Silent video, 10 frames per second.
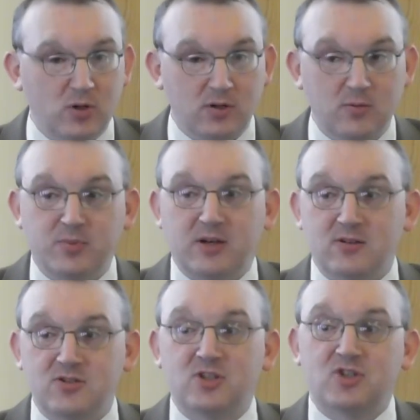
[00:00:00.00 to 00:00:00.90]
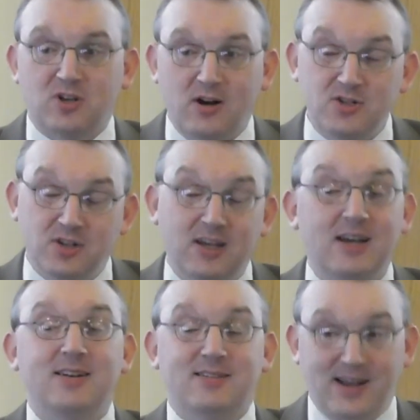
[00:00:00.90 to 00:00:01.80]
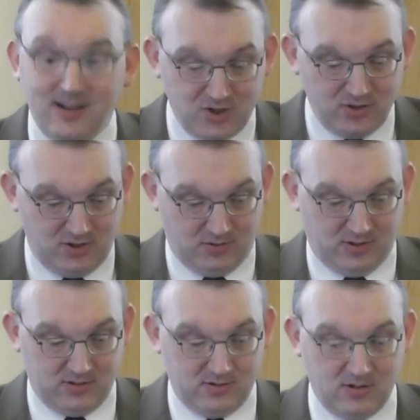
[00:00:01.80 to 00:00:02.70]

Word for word: it because the sergeant tells you to do it.